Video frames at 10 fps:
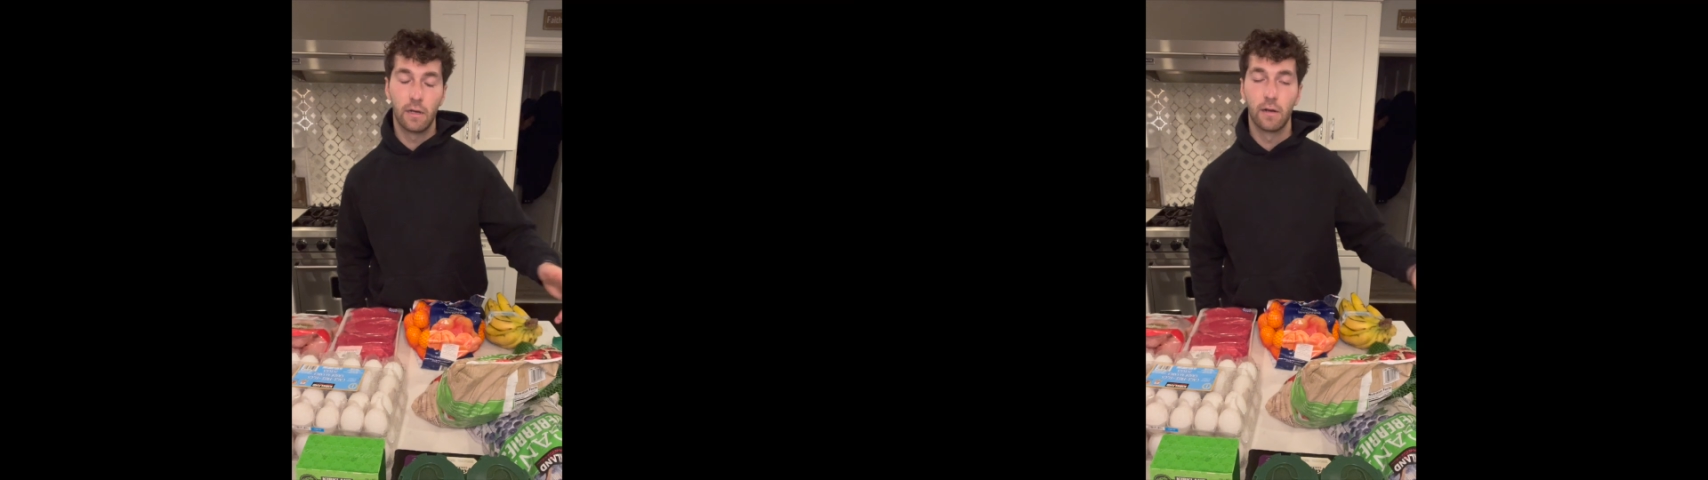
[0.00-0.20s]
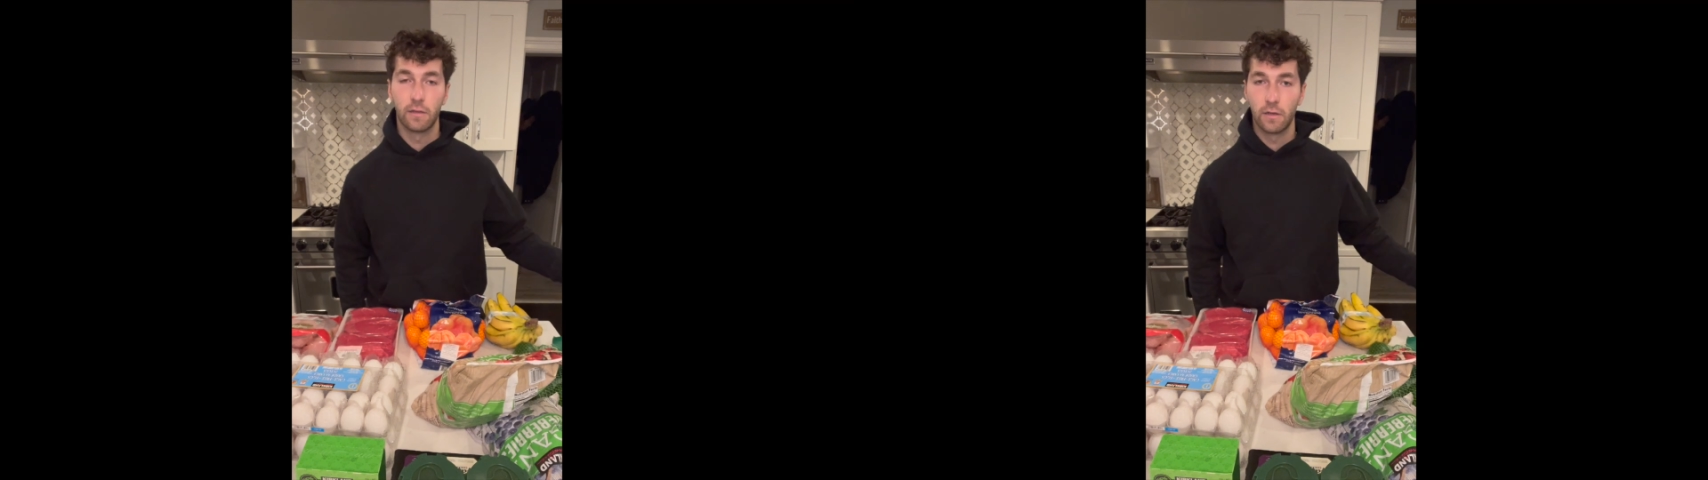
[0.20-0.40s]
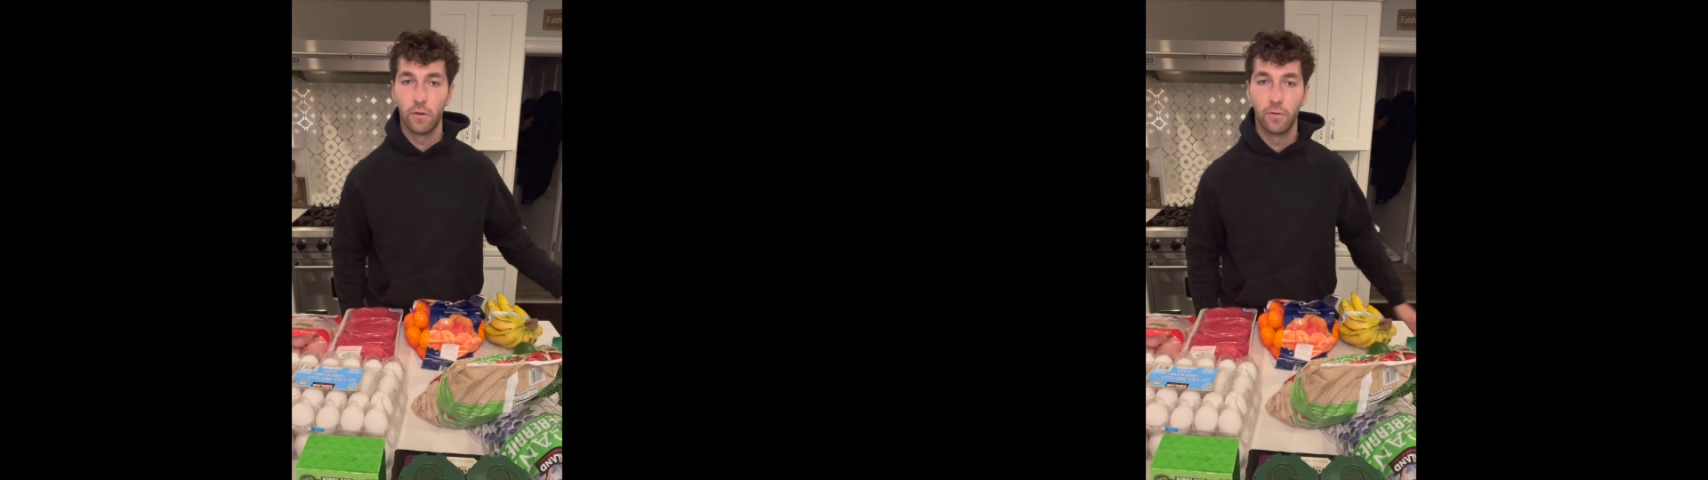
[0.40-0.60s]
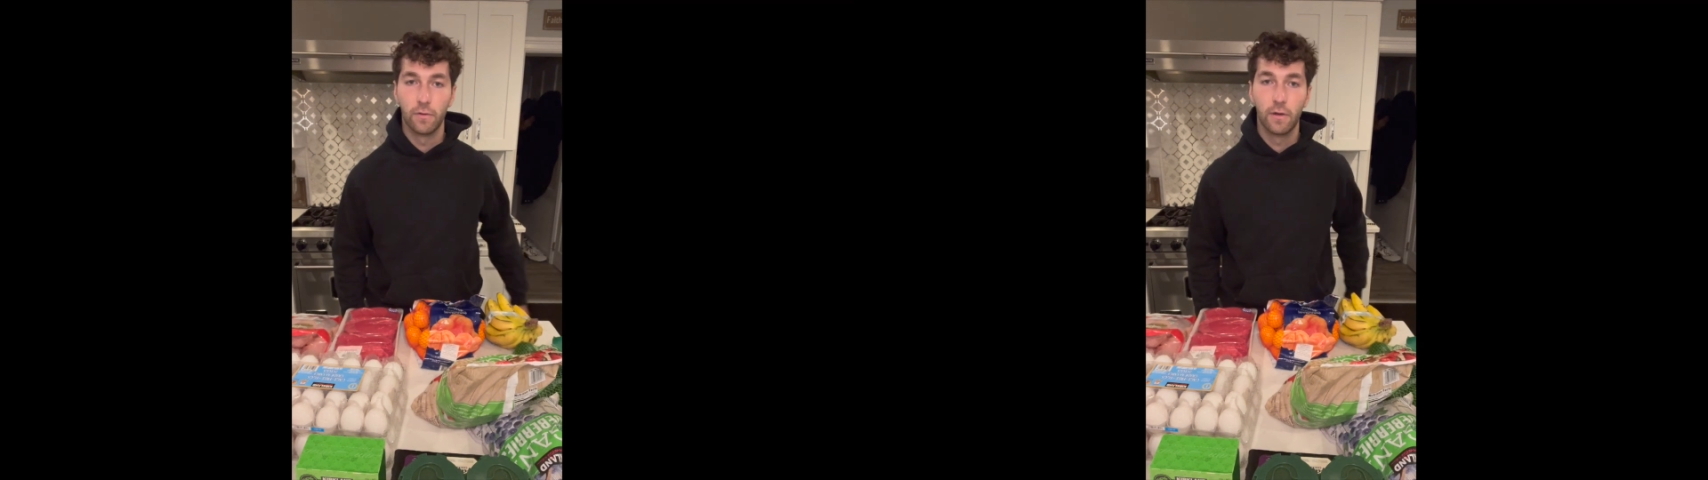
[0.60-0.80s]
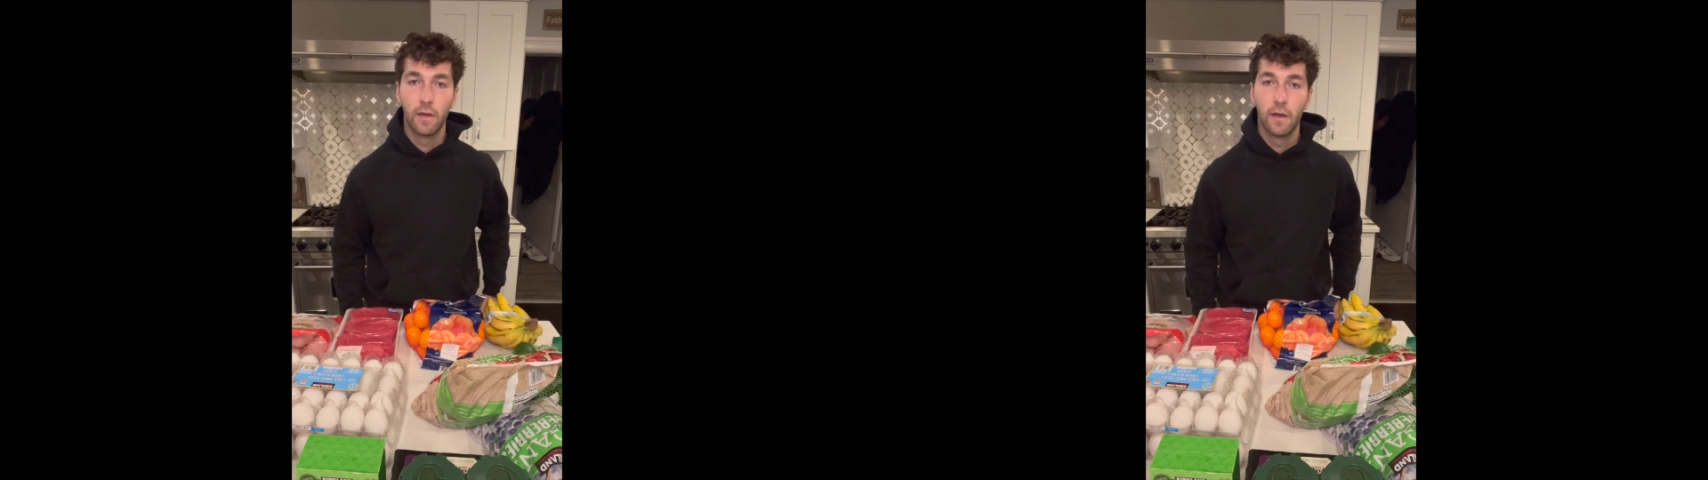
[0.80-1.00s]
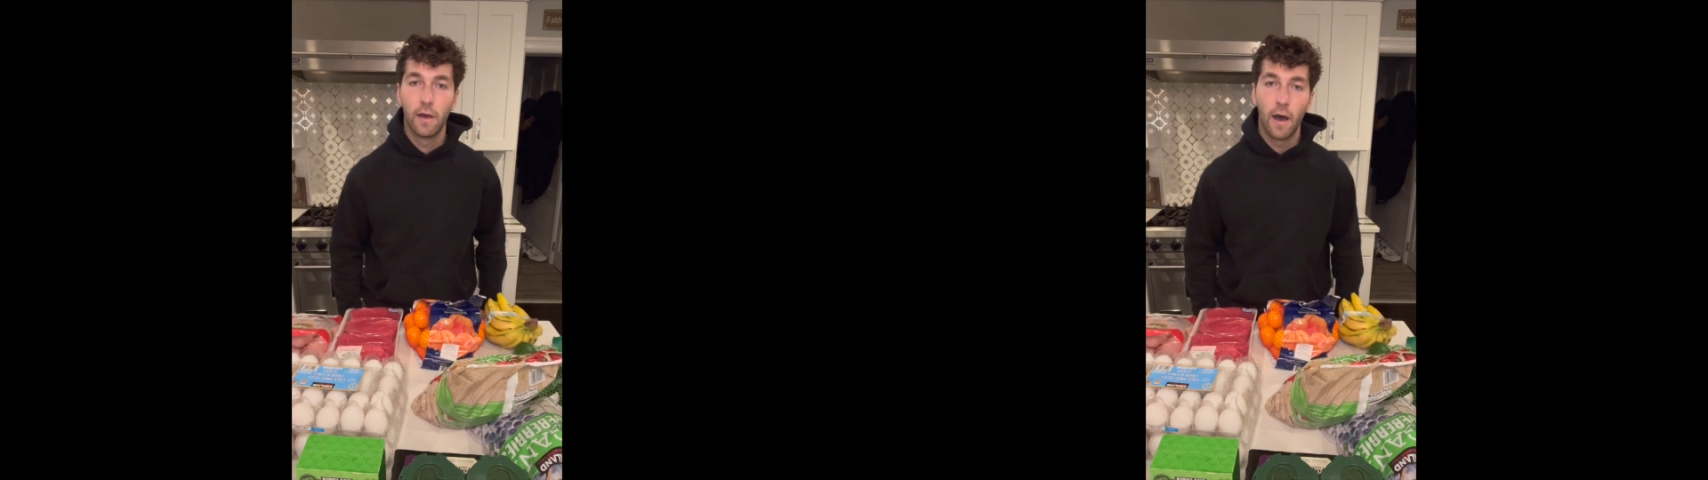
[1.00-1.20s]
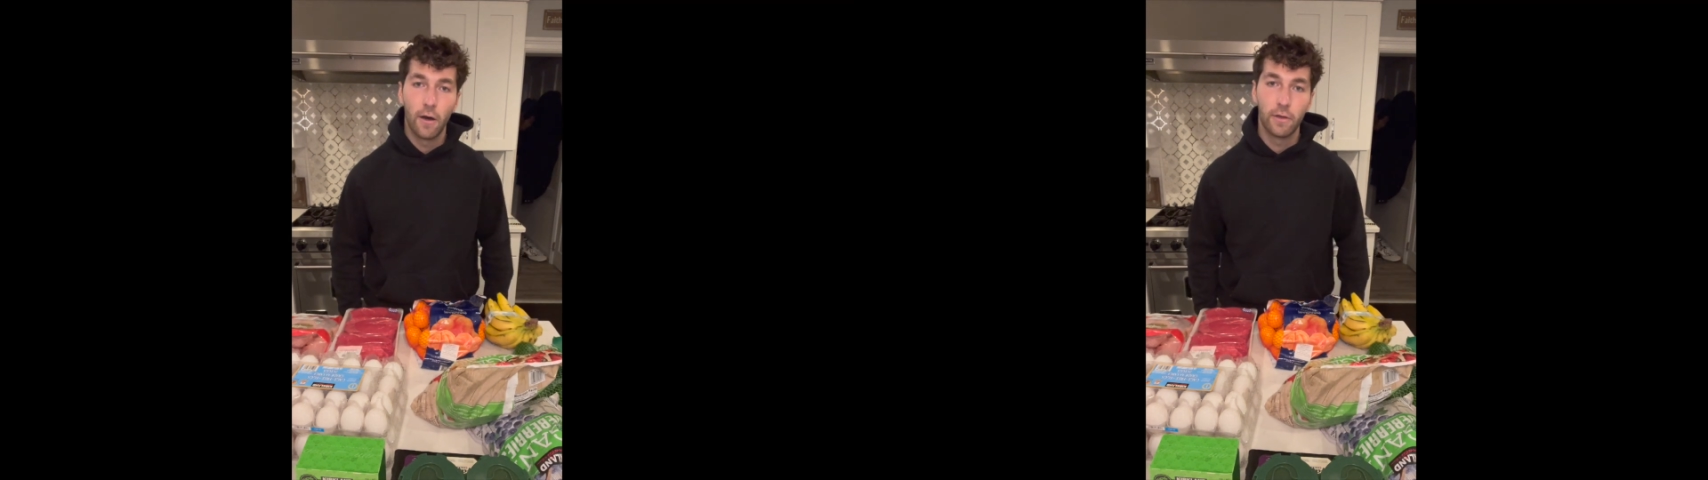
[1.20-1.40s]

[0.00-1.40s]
on its own. I'll